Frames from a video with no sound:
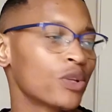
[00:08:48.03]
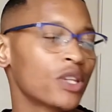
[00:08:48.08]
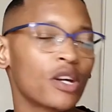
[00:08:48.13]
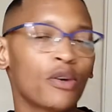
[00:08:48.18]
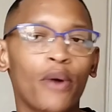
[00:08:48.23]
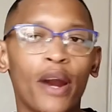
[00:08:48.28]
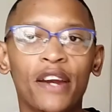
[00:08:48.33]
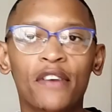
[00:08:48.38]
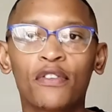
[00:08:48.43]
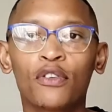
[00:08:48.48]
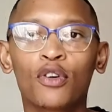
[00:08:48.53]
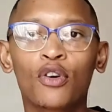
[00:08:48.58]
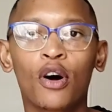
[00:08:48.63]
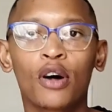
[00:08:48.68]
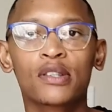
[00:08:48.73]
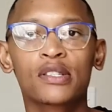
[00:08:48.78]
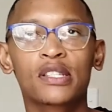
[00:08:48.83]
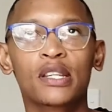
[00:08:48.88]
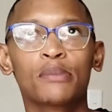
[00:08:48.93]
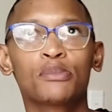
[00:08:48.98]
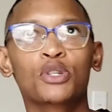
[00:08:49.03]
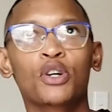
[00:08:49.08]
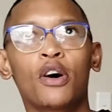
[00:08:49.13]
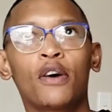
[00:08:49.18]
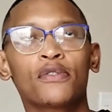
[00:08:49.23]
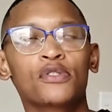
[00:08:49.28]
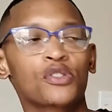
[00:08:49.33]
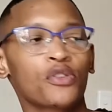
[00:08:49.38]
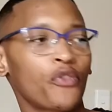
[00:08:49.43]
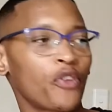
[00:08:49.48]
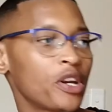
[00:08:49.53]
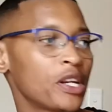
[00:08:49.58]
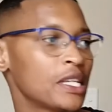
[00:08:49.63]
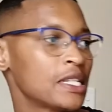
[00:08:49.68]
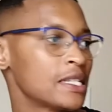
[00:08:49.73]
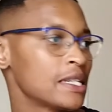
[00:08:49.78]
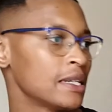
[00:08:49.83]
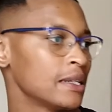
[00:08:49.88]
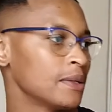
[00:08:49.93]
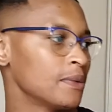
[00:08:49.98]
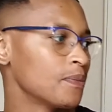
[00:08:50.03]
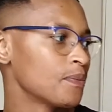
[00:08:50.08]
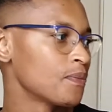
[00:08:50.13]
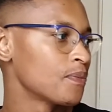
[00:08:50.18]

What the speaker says: the rightful concept of sovereignty